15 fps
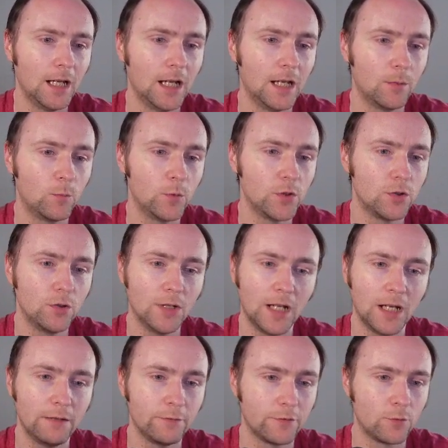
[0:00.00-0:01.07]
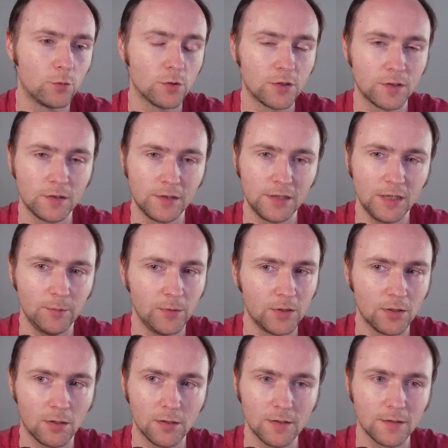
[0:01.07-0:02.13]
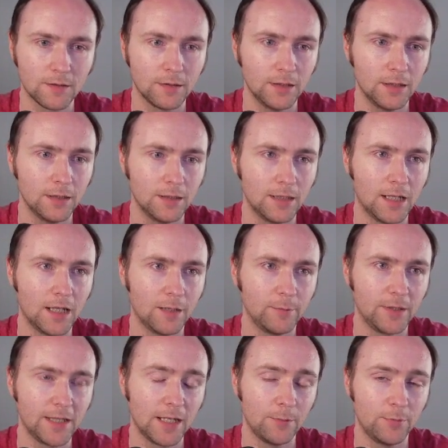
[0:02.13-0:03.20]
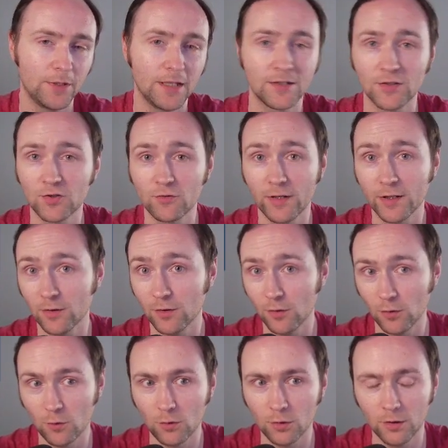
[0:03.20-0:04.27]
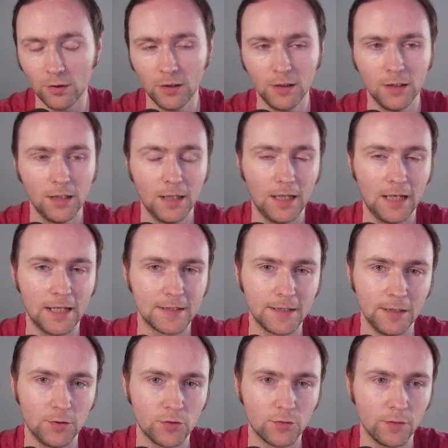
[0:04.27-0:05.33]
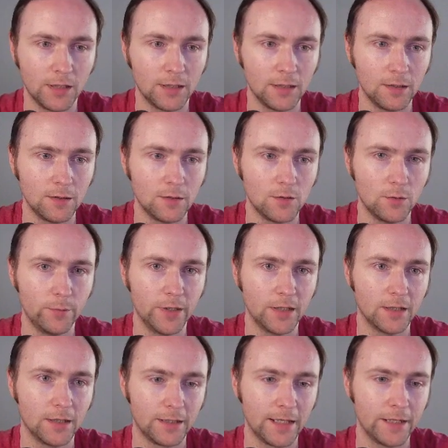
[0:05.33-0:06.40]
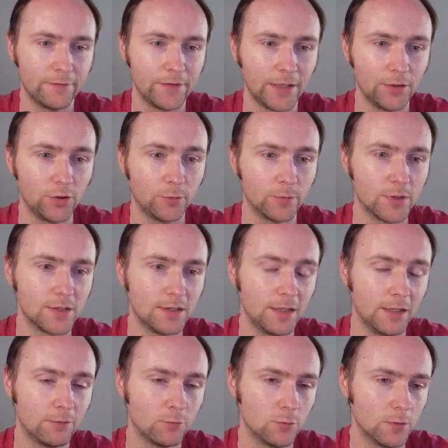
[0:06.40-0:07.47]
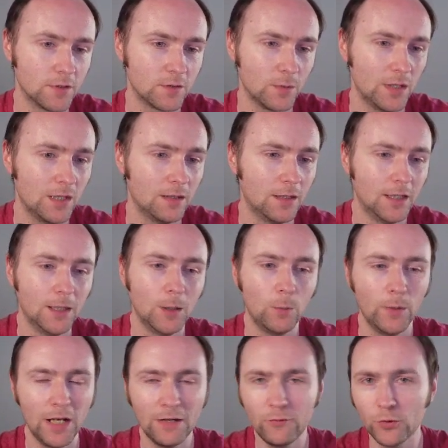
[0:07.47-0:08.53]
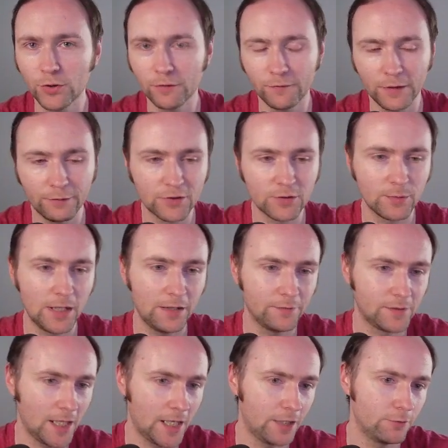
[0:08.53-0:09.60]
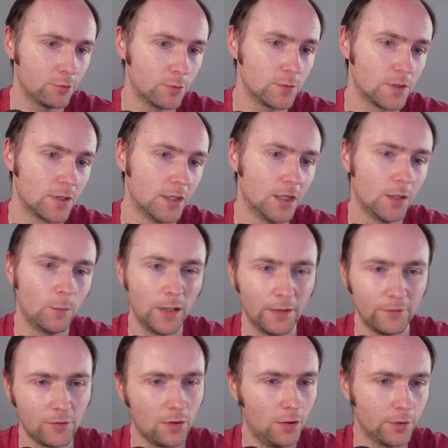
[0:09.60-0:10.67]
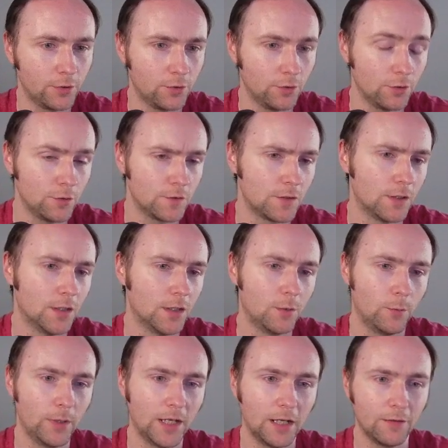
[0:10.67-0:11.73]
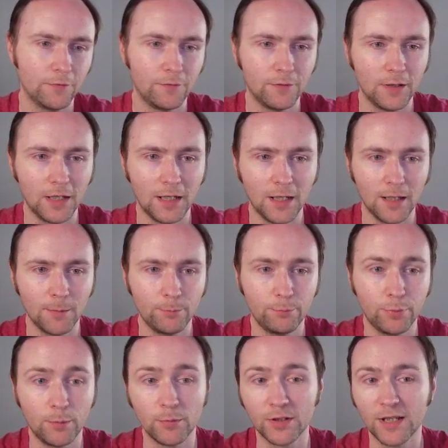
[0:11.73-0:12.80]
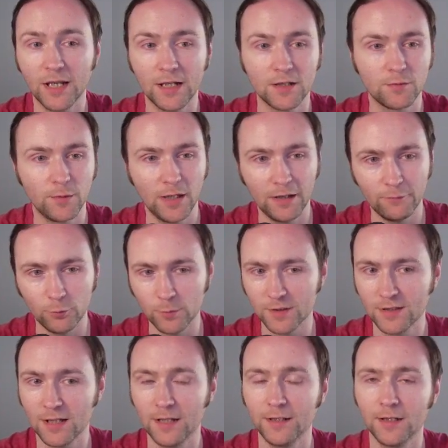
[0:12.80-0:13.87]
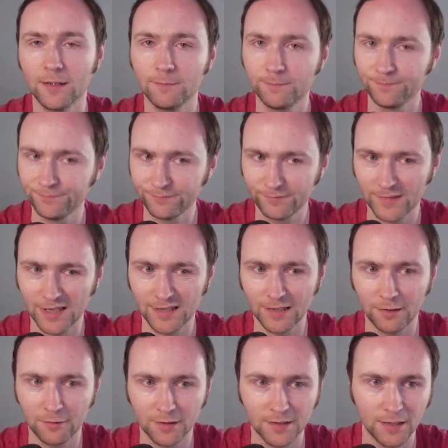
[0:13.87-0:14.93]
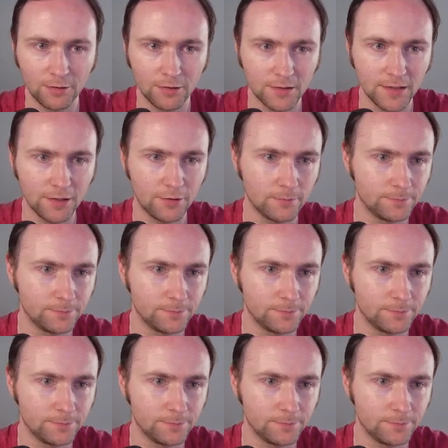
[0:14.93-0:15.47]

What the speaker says: We do have, of course, Jamie Tarts in. He can play as a striker or as he trained into being kind of that number 10 role as well. We have all your favourites. We have Danny Rose, we have Colin Hughes, we have Bumbercatch, we have Ubasanya, etc., etc., etc.